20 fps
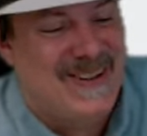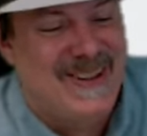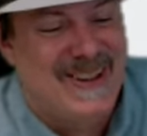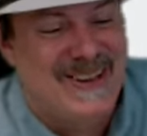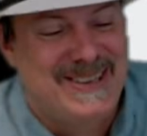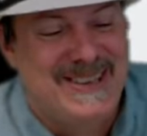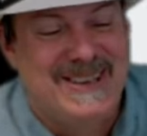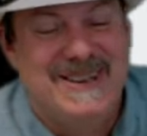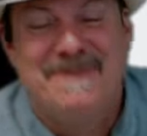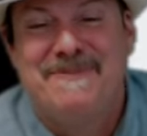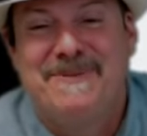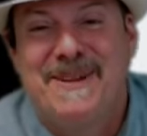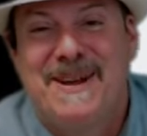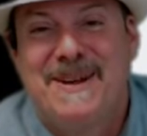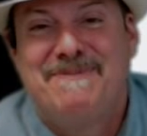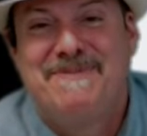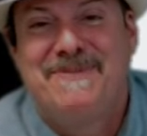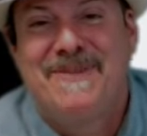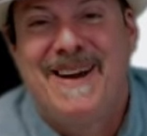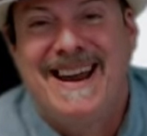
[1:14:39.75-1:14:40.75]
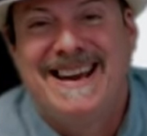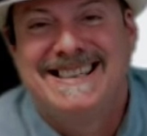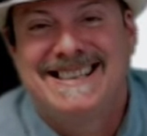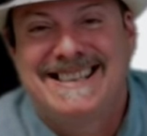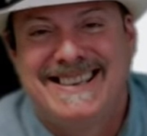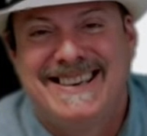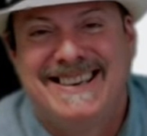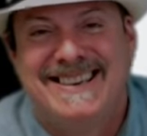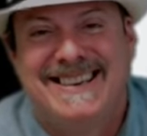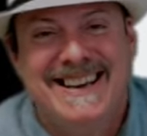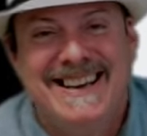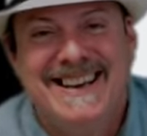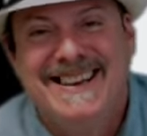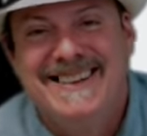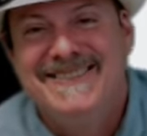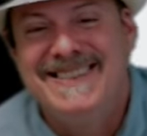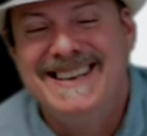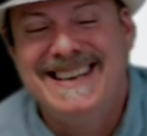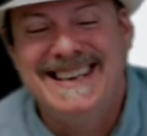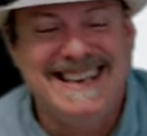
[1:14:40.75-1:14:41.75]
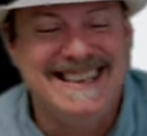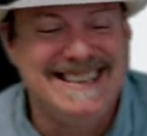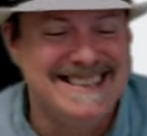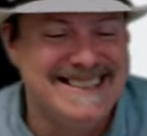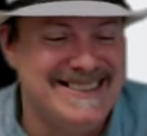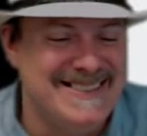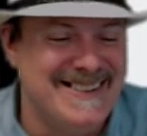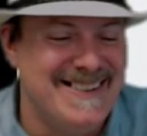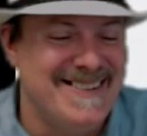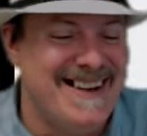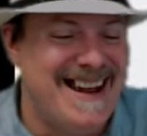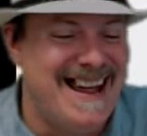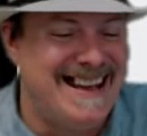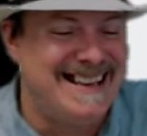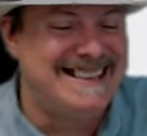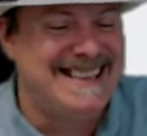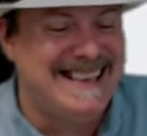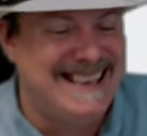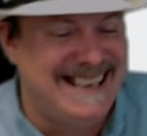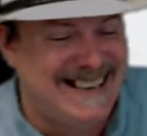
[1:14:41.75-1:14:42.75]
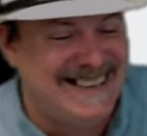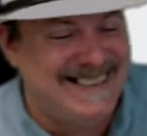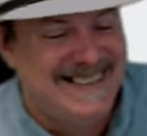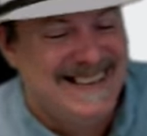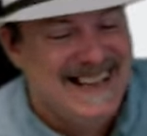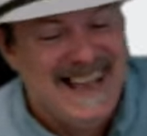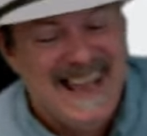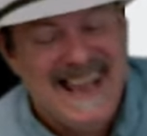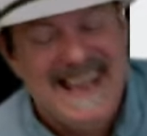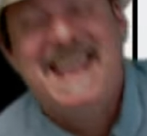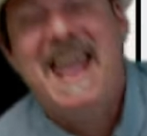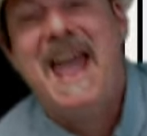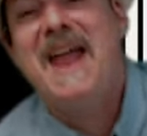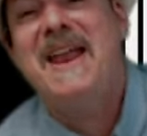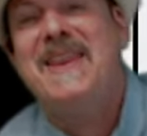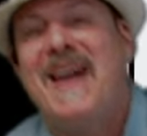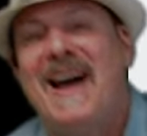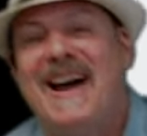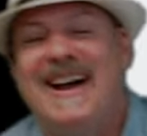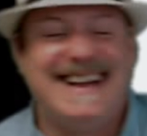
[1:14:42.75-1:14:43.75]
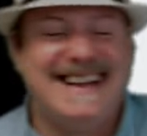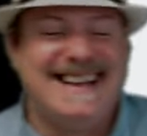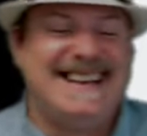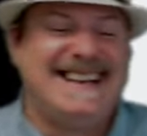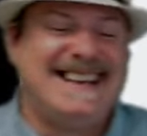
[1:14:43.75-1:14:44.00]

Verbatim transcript: hold on to your blood pressure. We need you around, you know. Yeah, no.